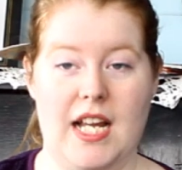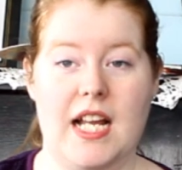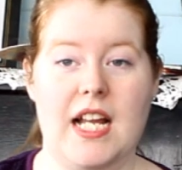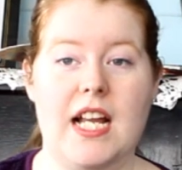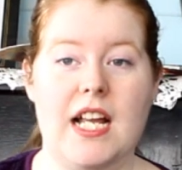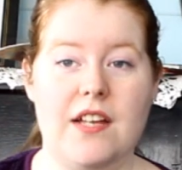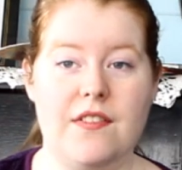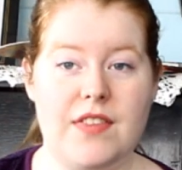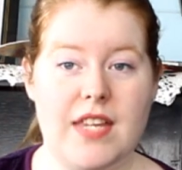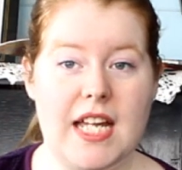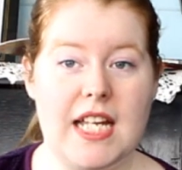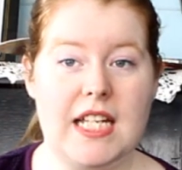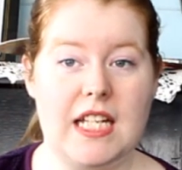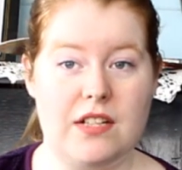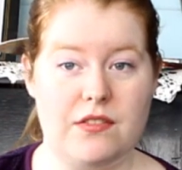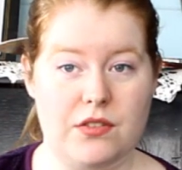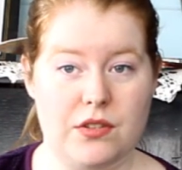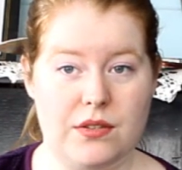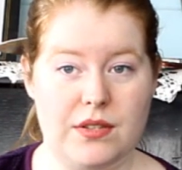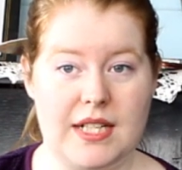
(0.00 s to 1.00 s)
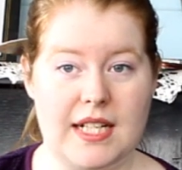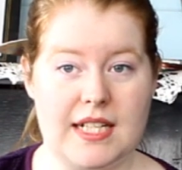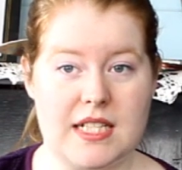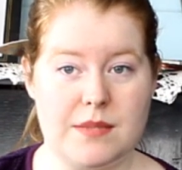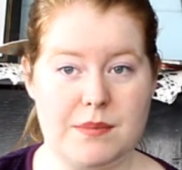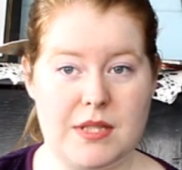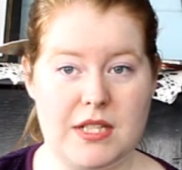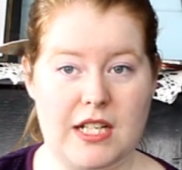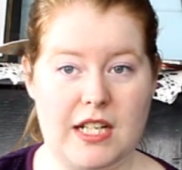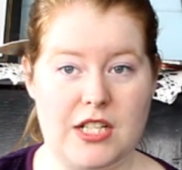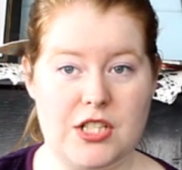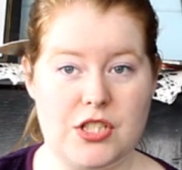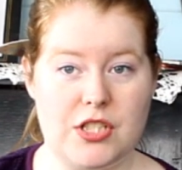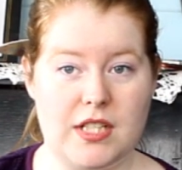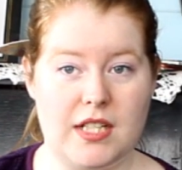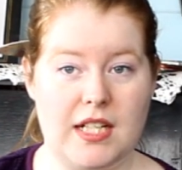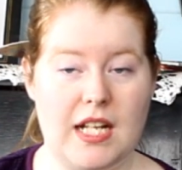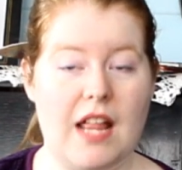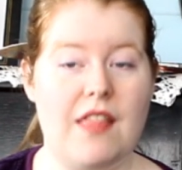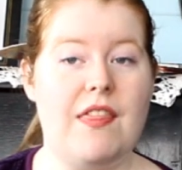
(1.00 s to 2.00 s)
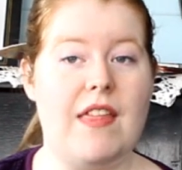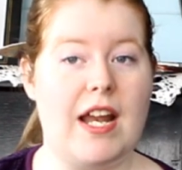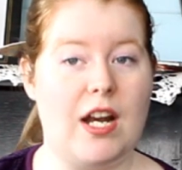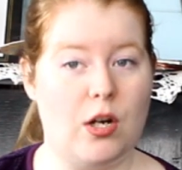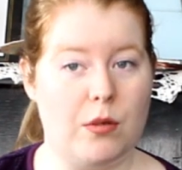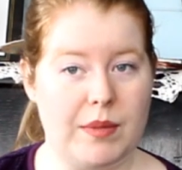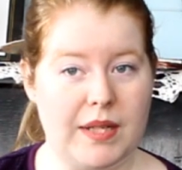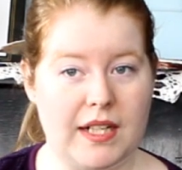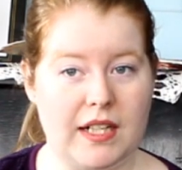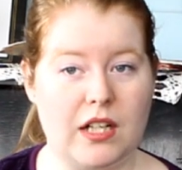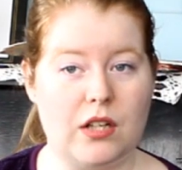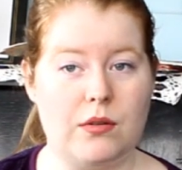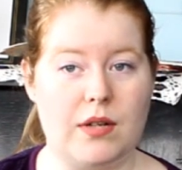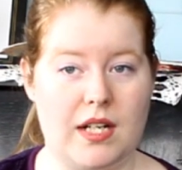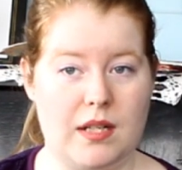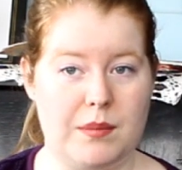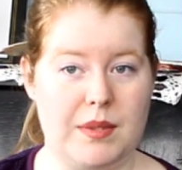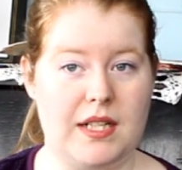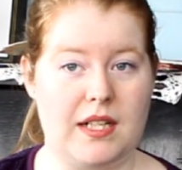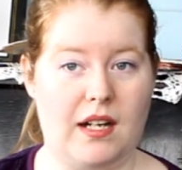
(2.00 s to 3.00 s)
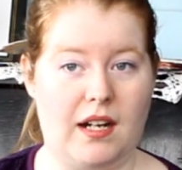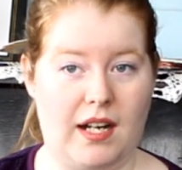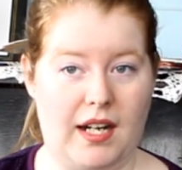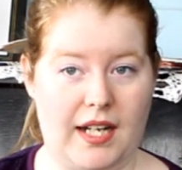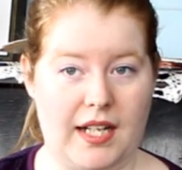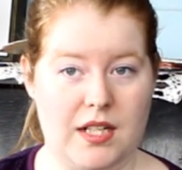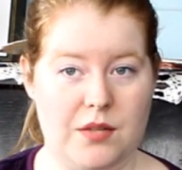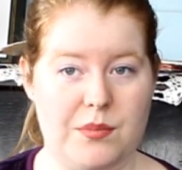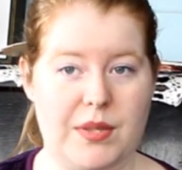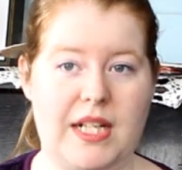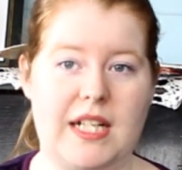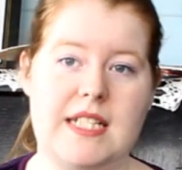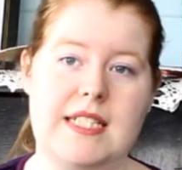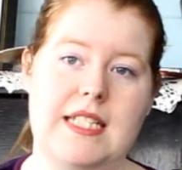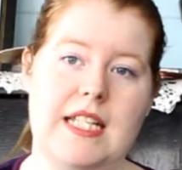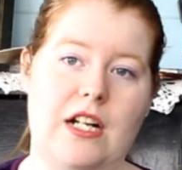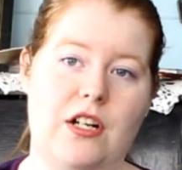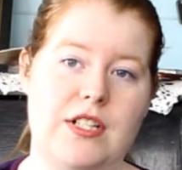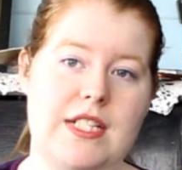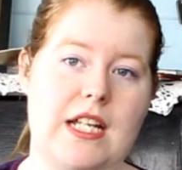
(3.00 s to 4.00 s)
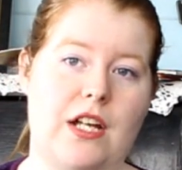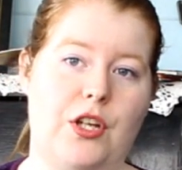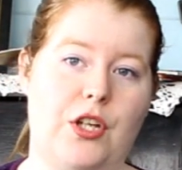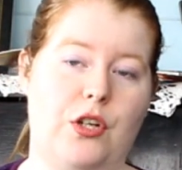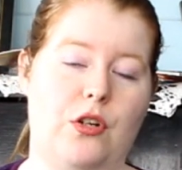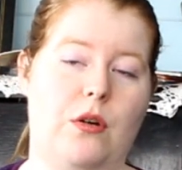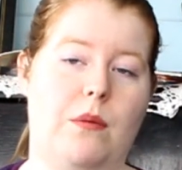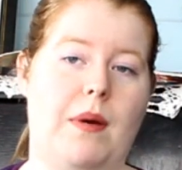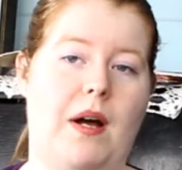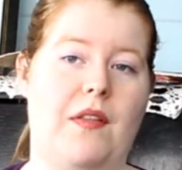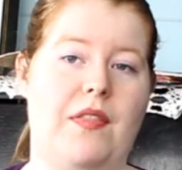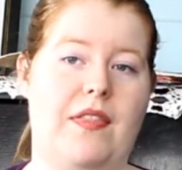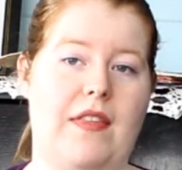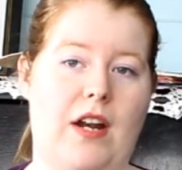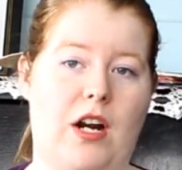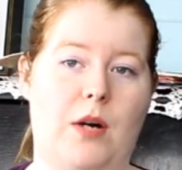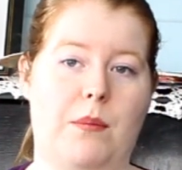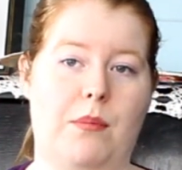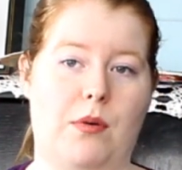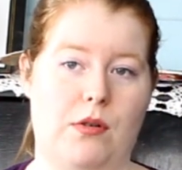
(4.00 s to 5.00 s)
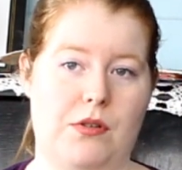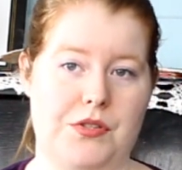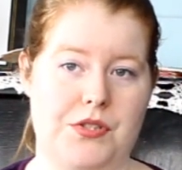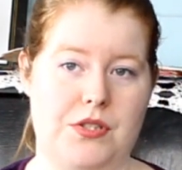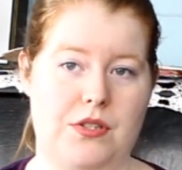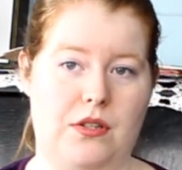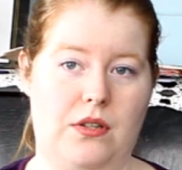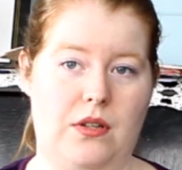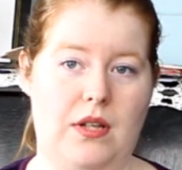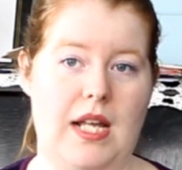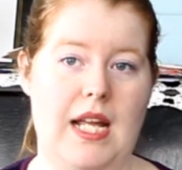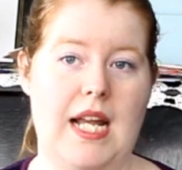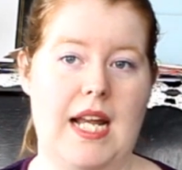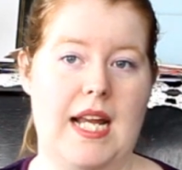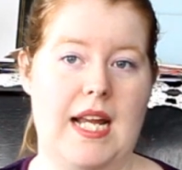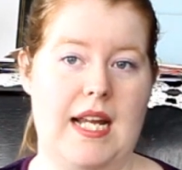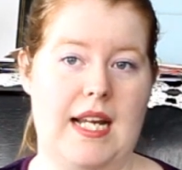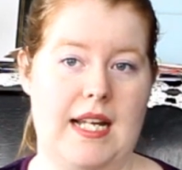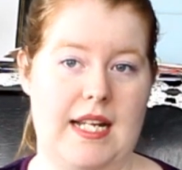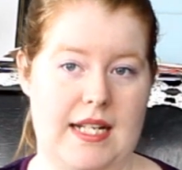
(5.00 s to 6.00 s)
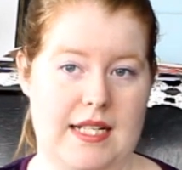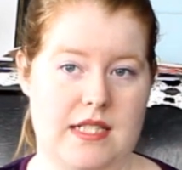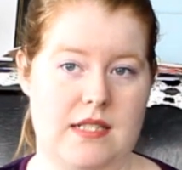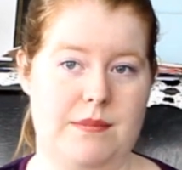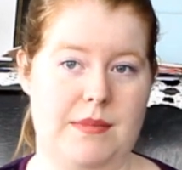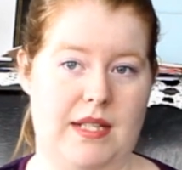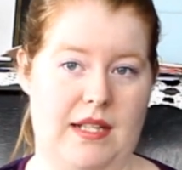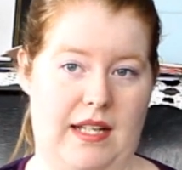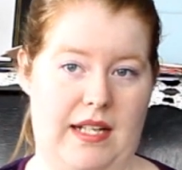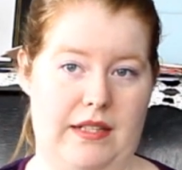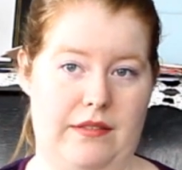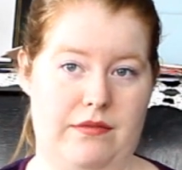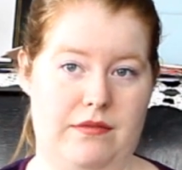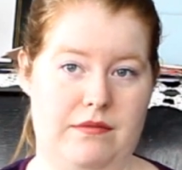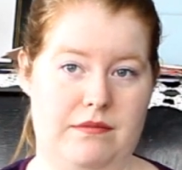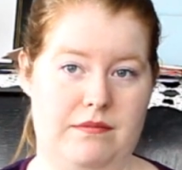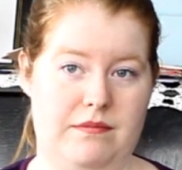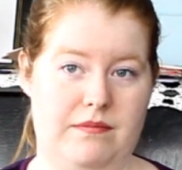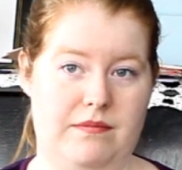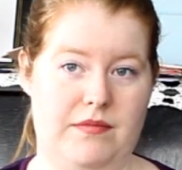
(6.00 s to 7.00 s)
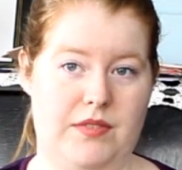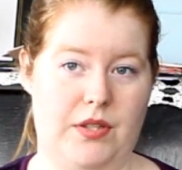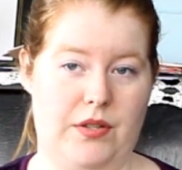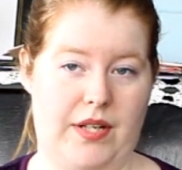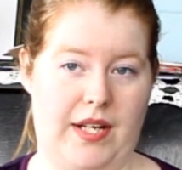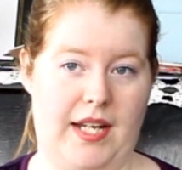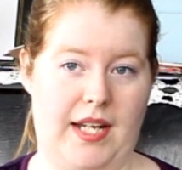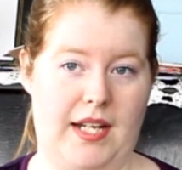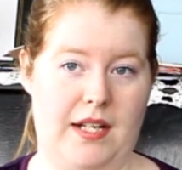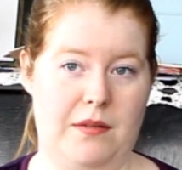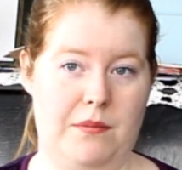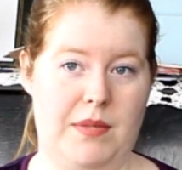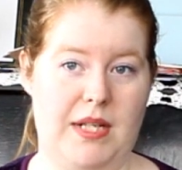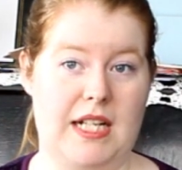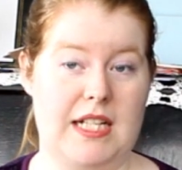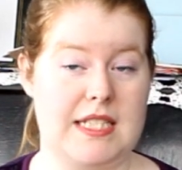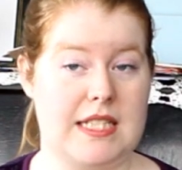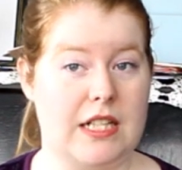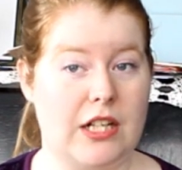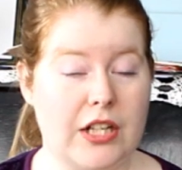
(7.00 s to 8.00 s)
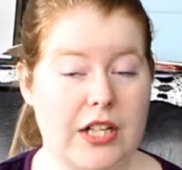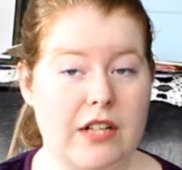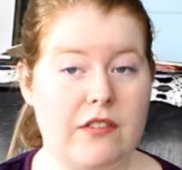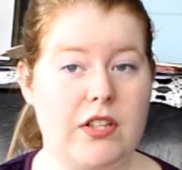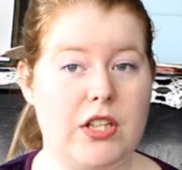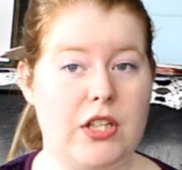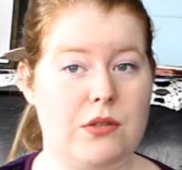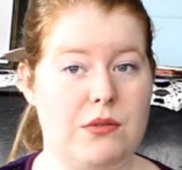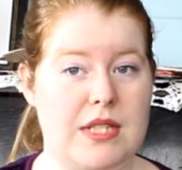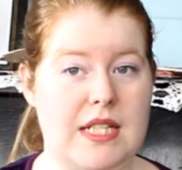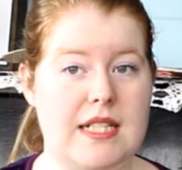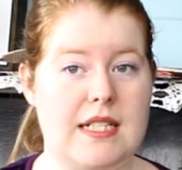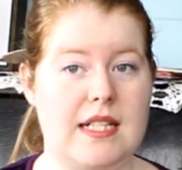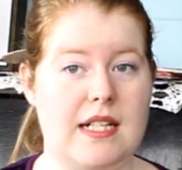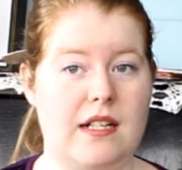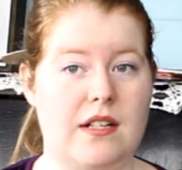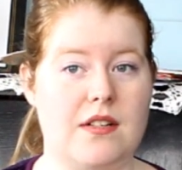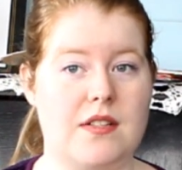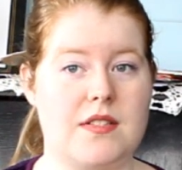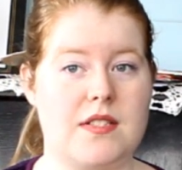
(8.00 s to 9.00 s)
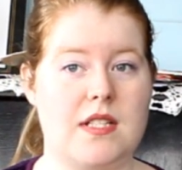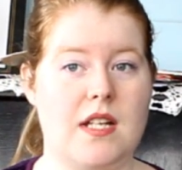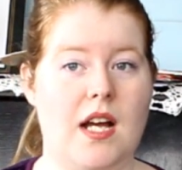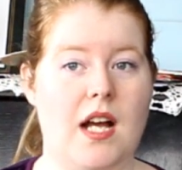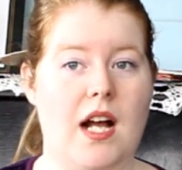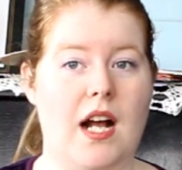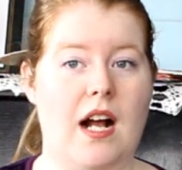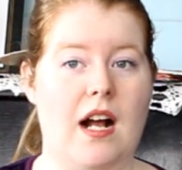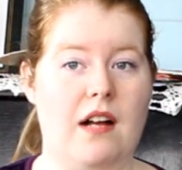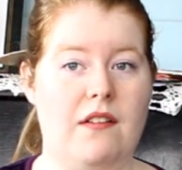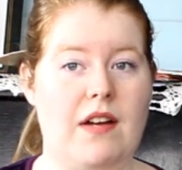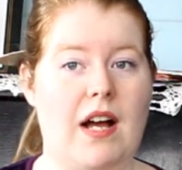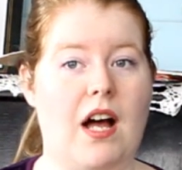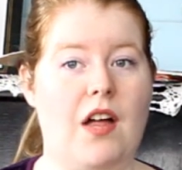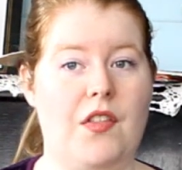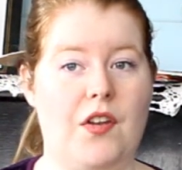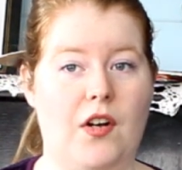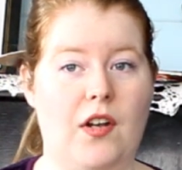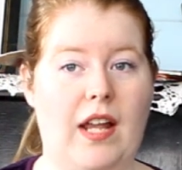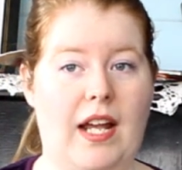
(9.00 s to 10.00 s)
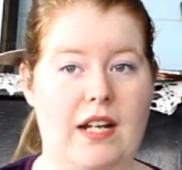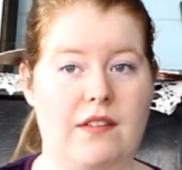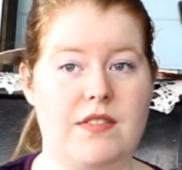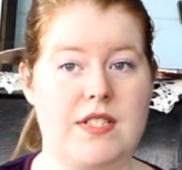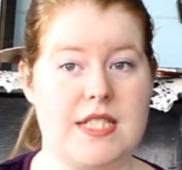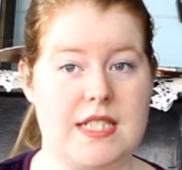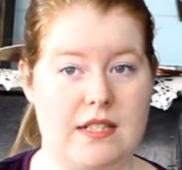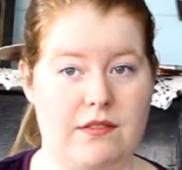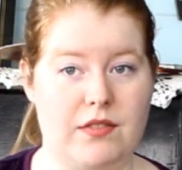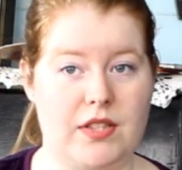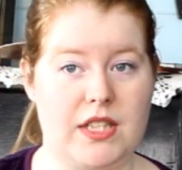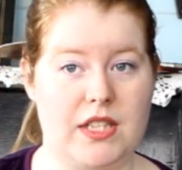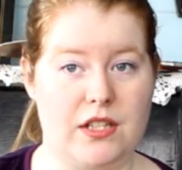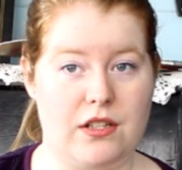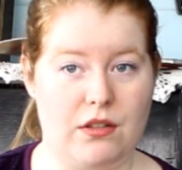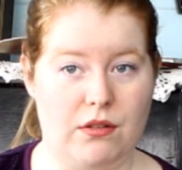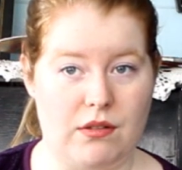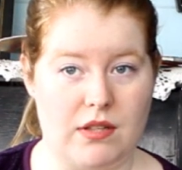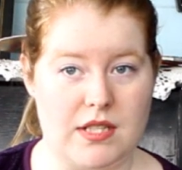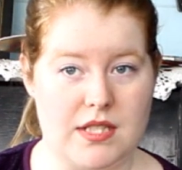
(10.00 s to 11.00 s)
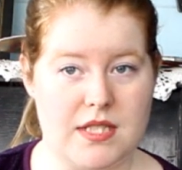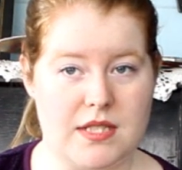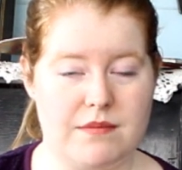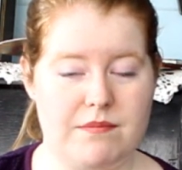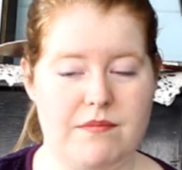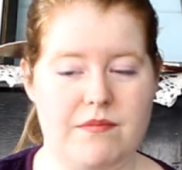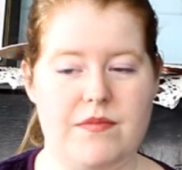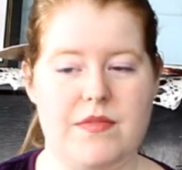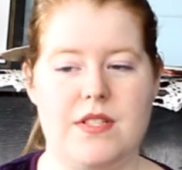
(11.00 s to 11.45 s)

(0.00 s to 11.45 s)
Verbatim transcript: If they give you an explanation, they are being incredibly kind because they are telling you about their personal, intimate life, okay? Because they're giving you details of how their life is different than yours.